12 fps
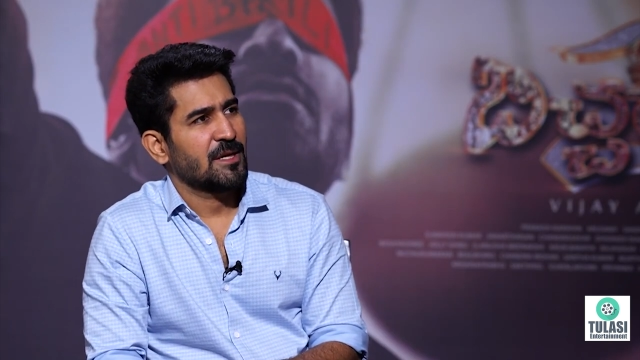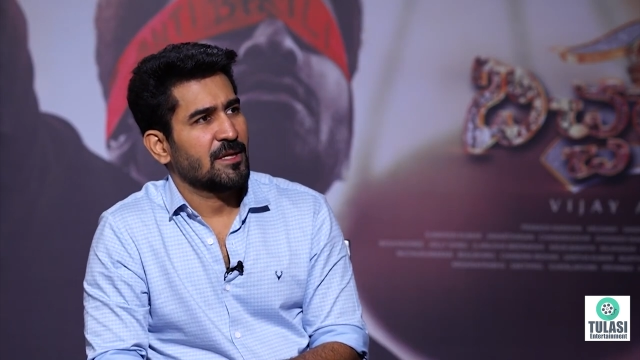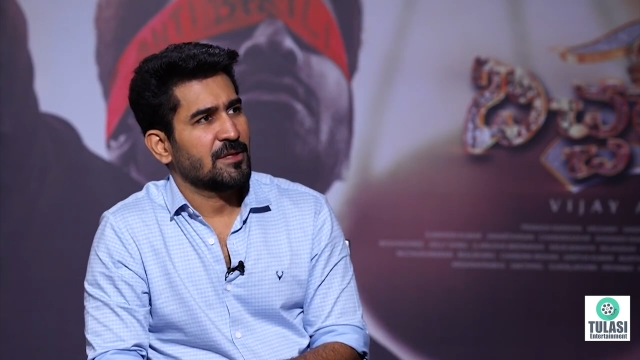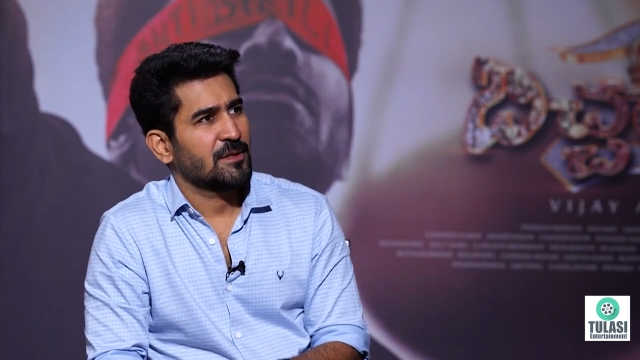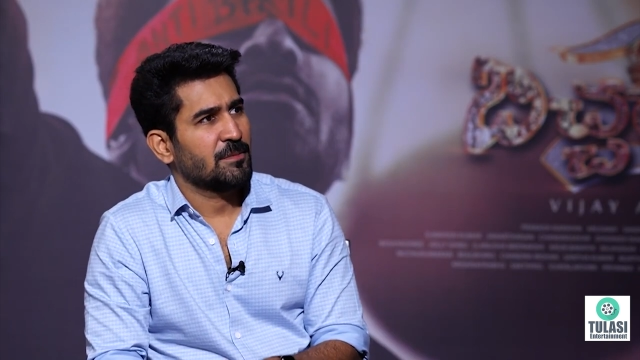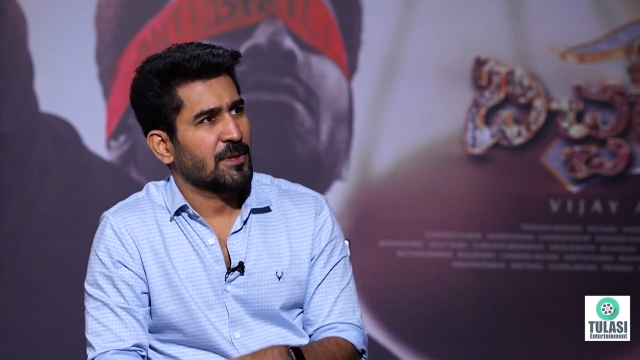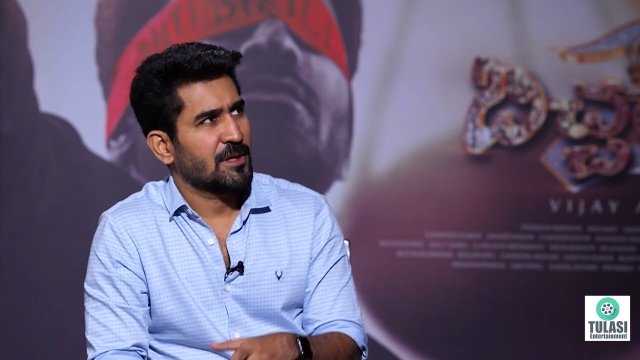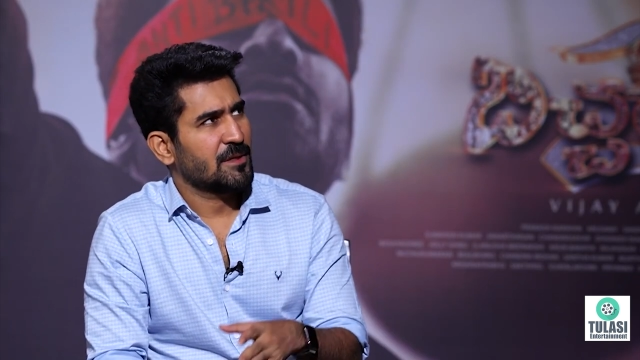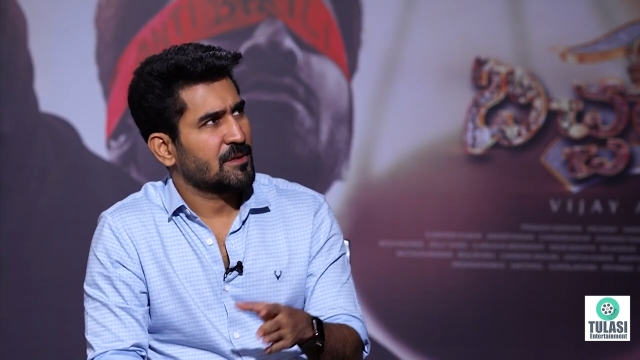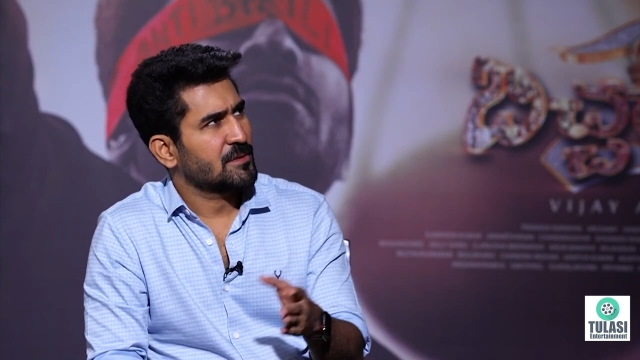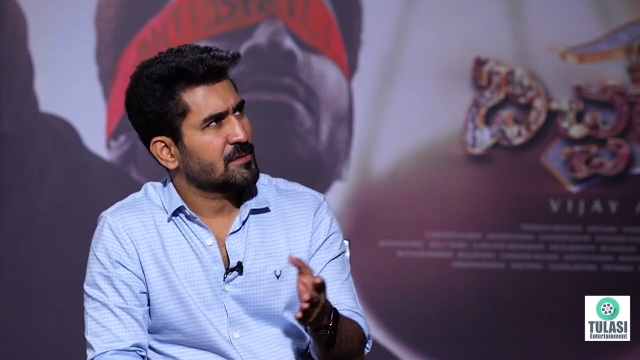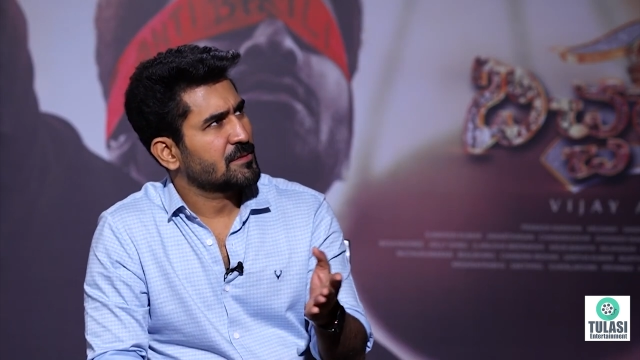And
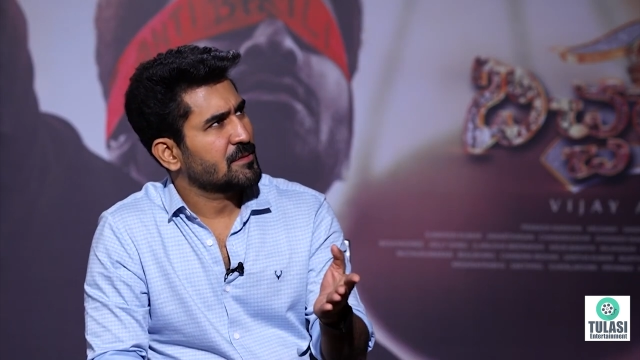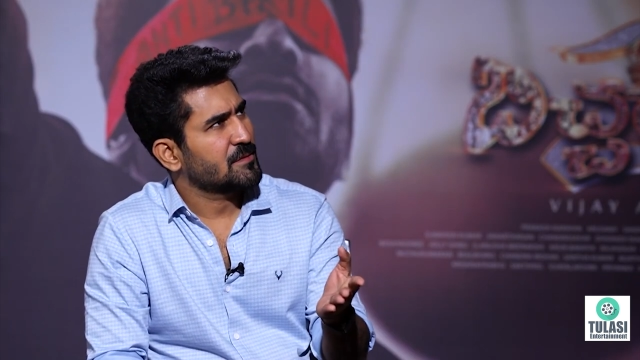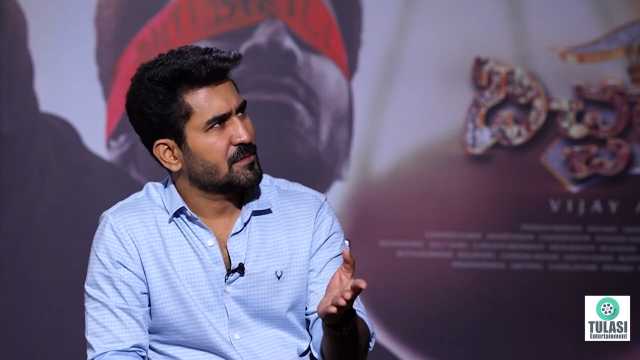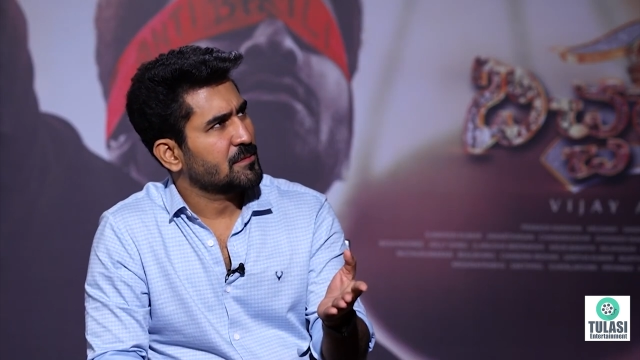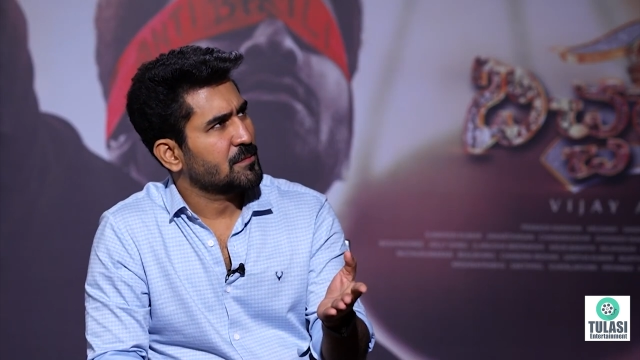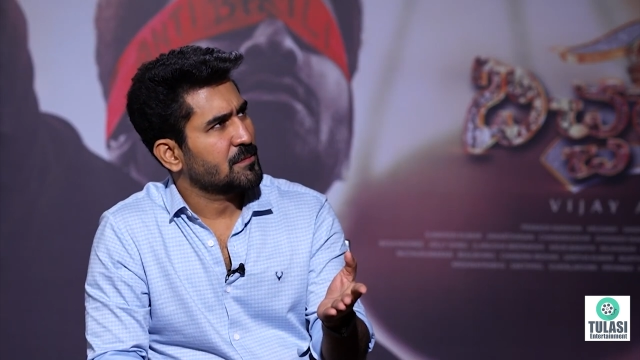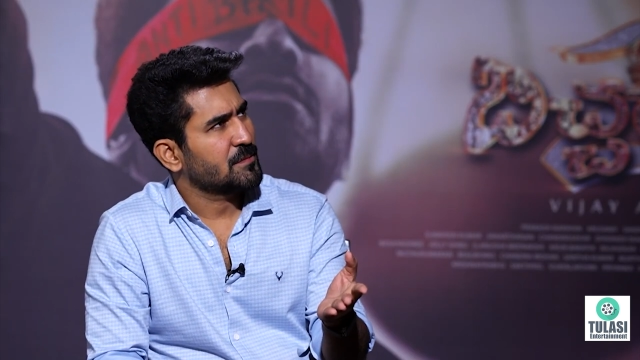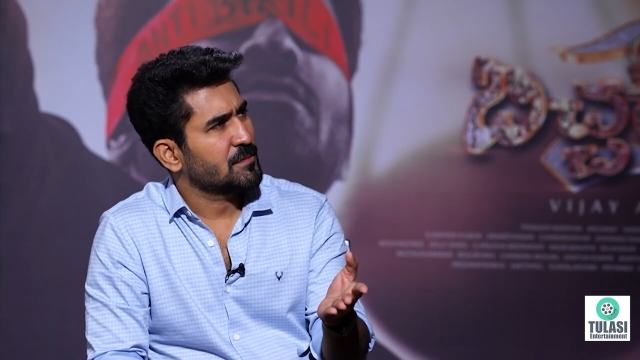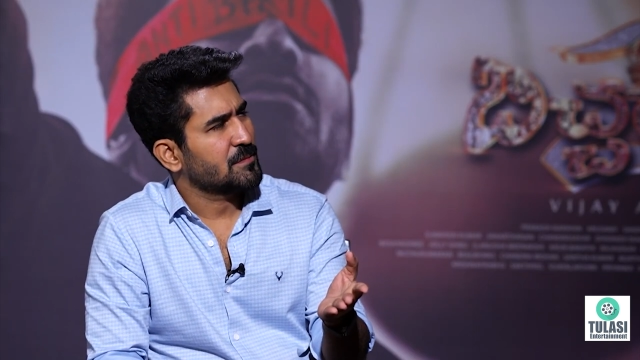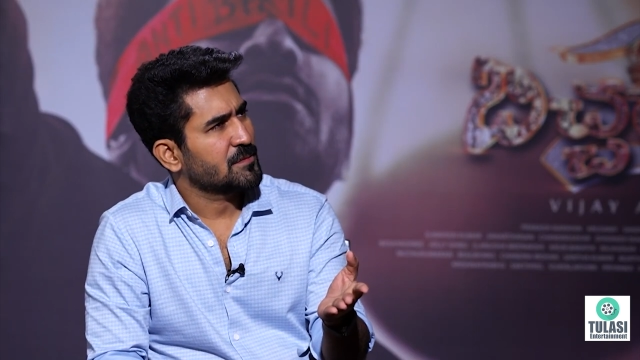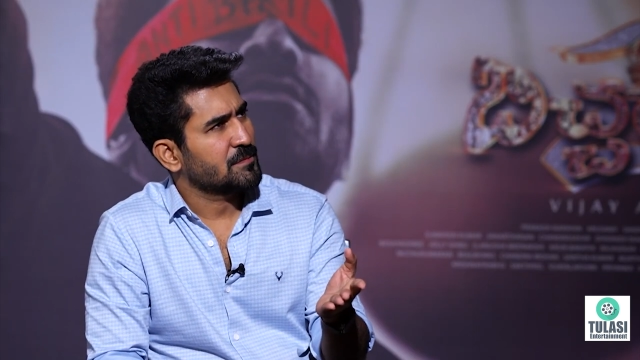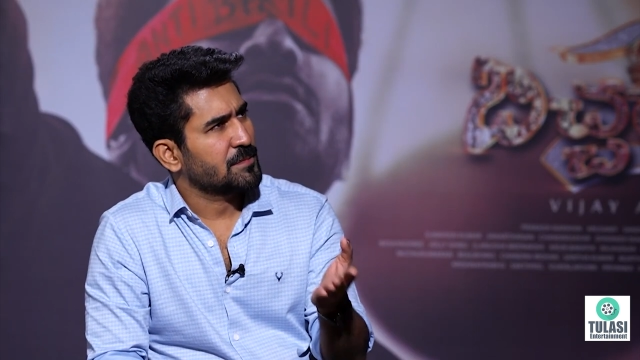
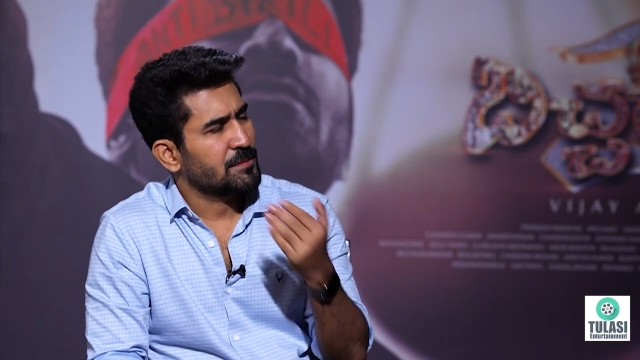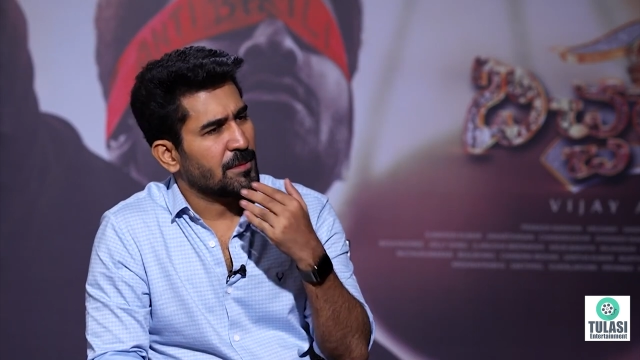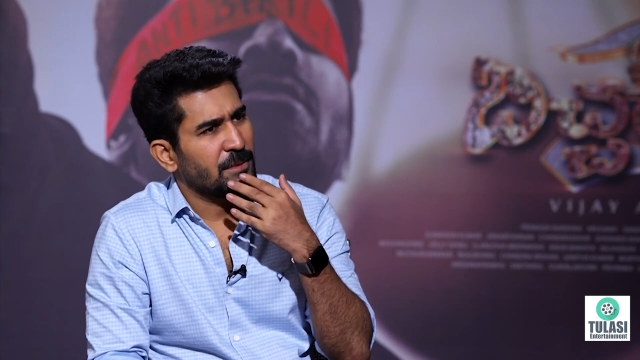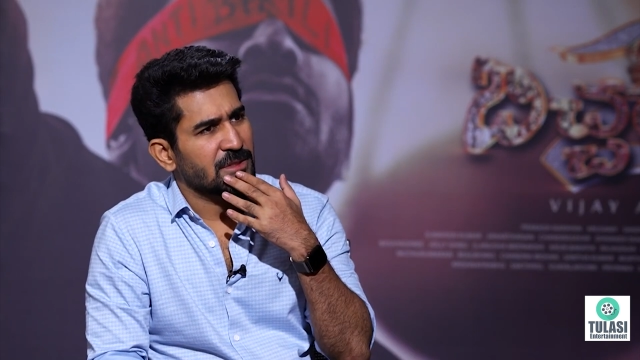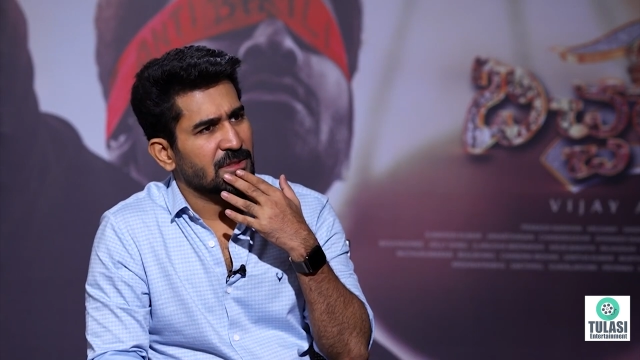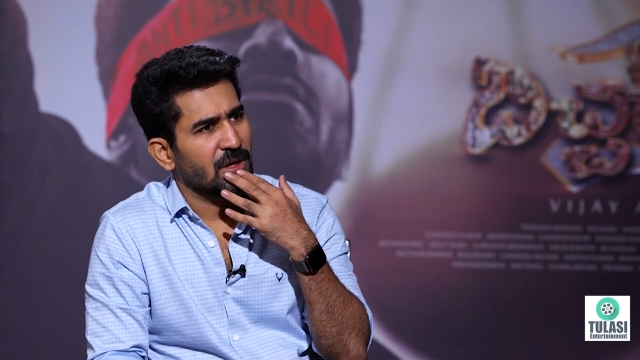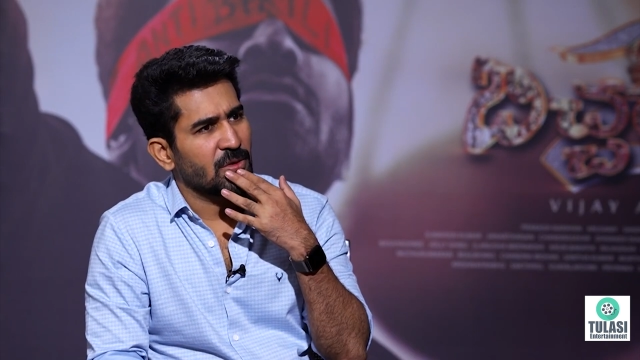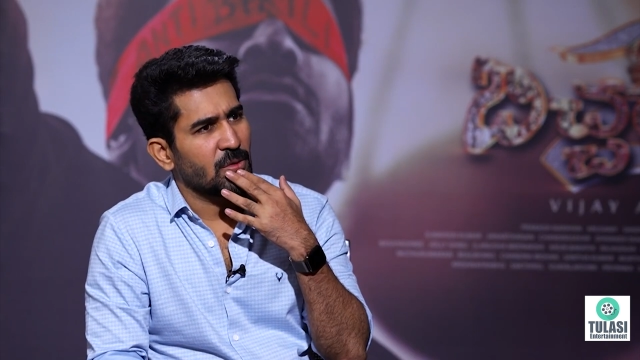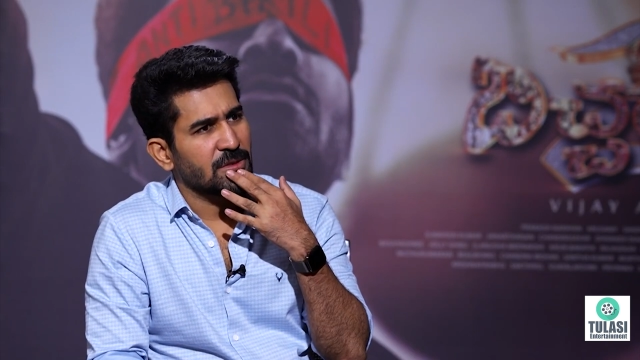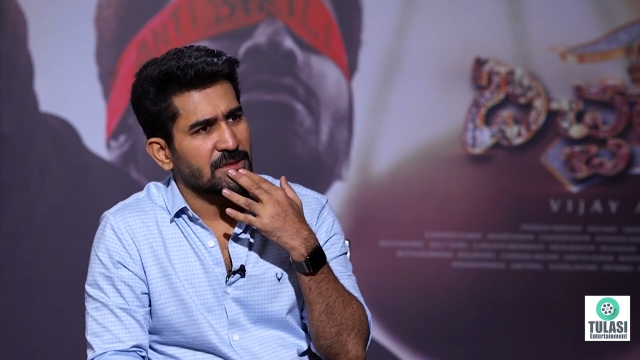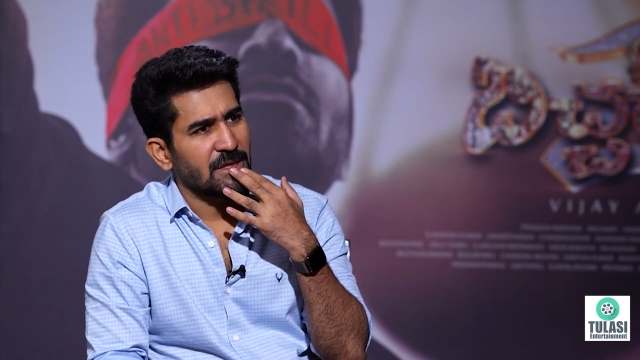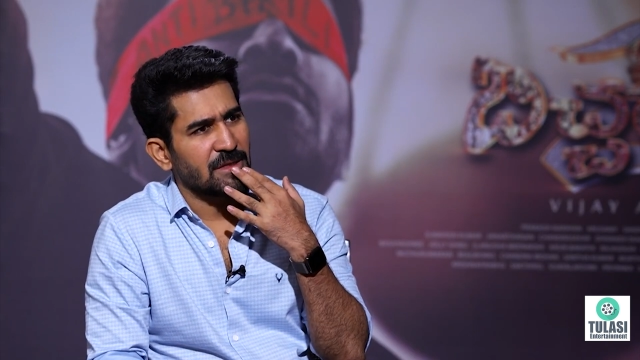Prabhas Garu
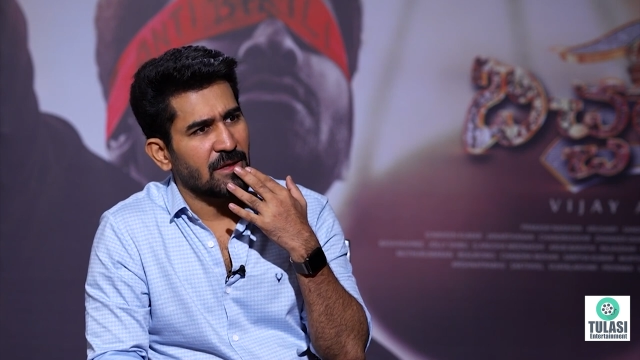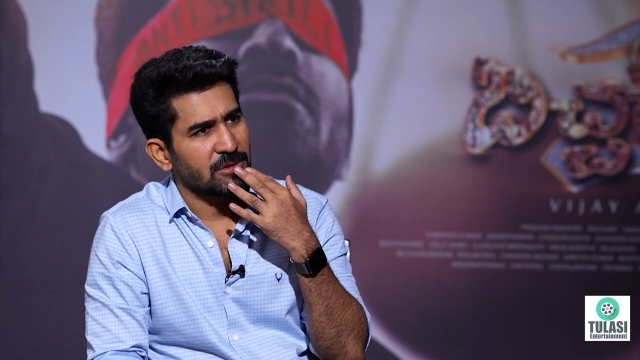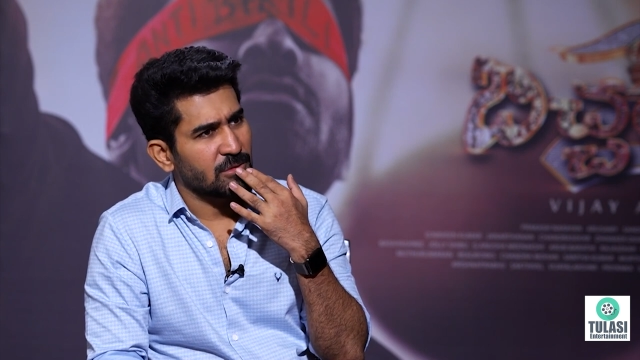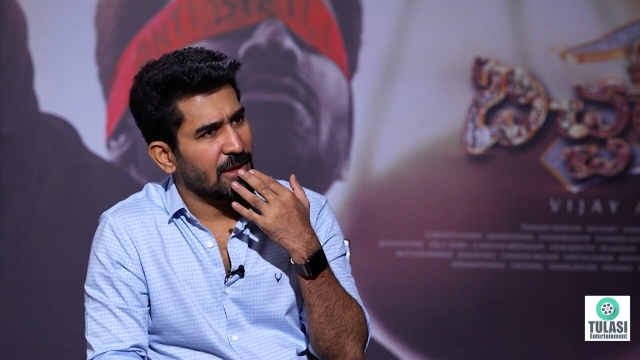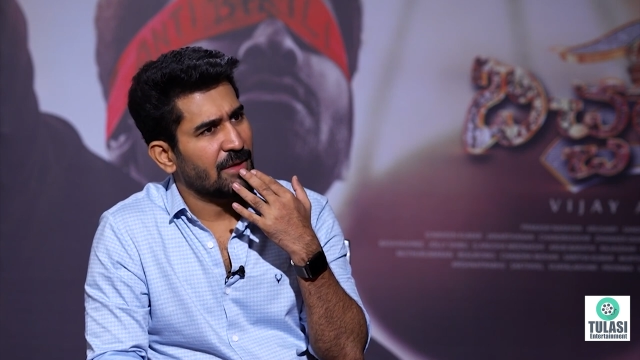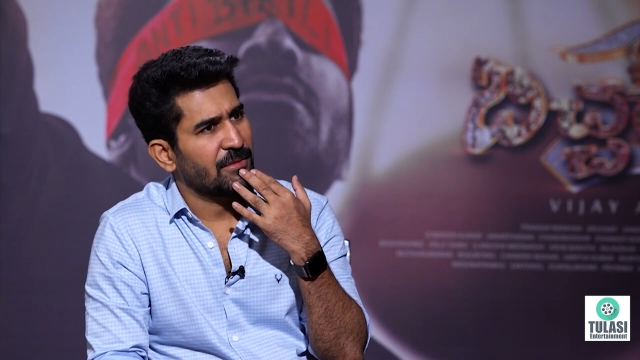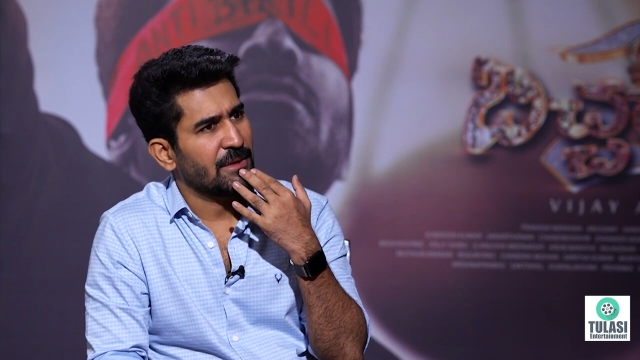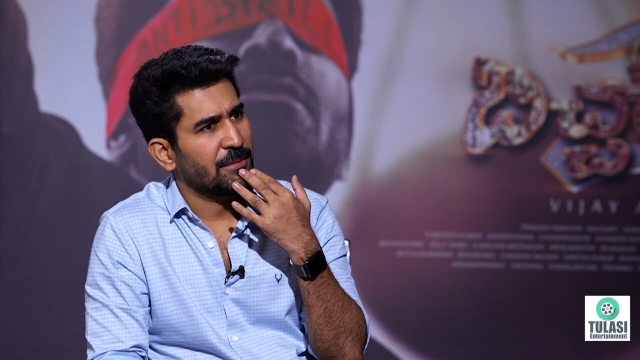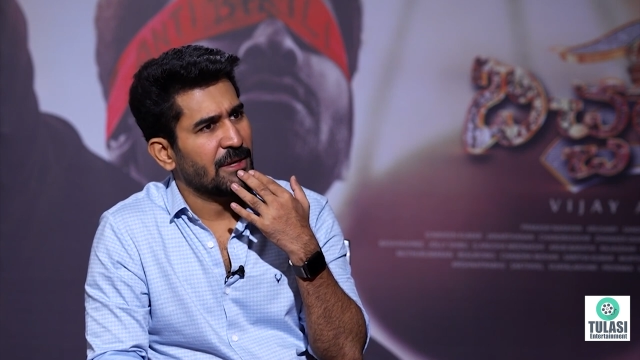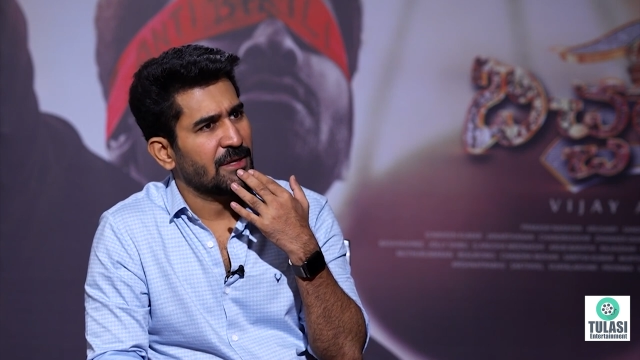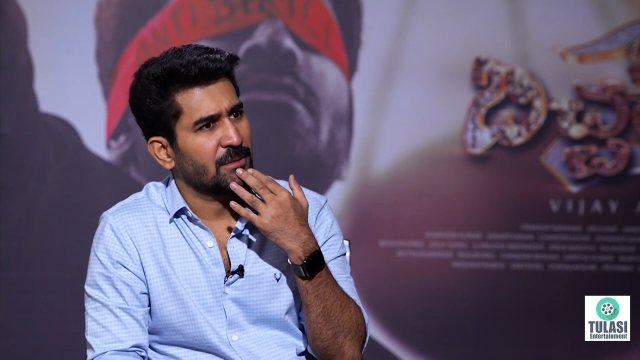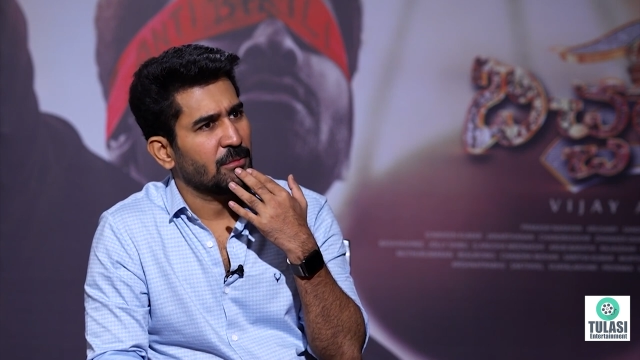is also having a fan in